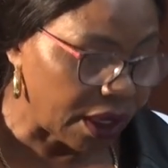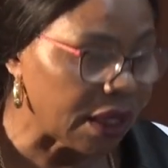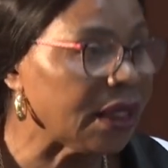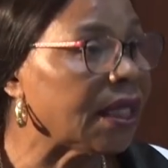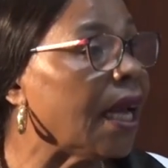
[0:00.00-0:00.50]

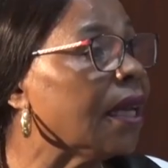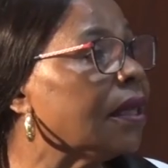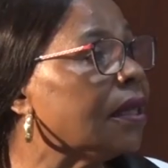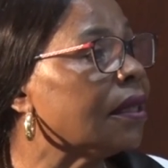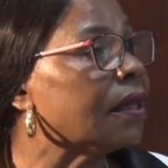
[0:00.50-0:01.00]
A
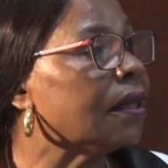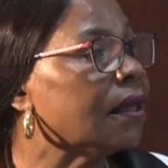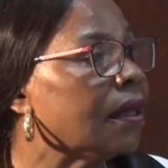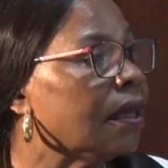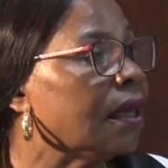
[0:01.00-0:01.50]
giant,
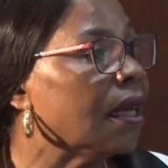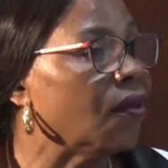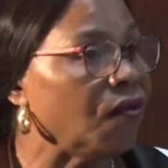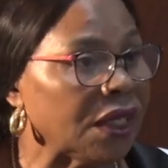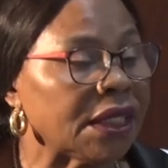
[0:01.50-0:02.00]

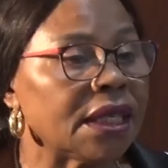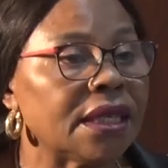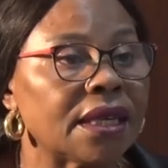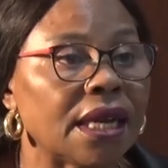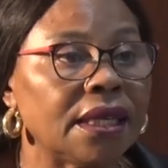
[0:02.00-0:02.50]
a
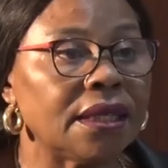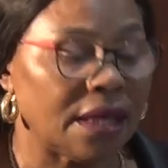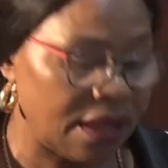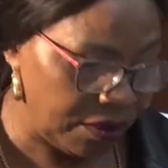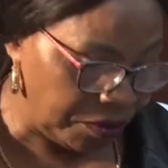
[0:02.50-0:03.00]
veteran
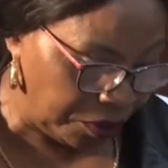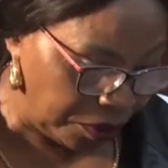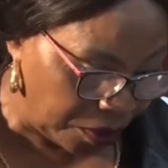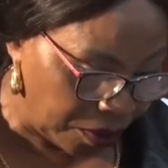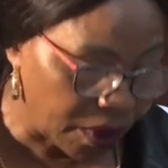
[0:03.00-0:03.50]
writer,
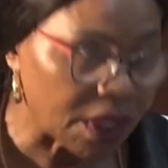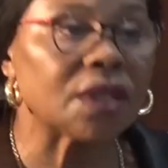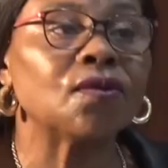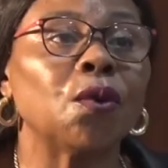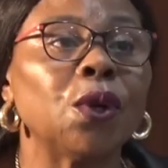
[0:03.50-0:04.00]

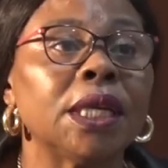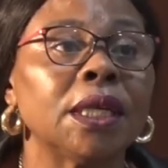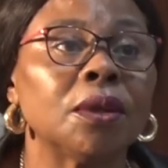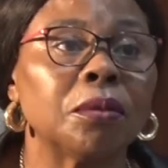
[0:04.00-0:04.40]
has fallen.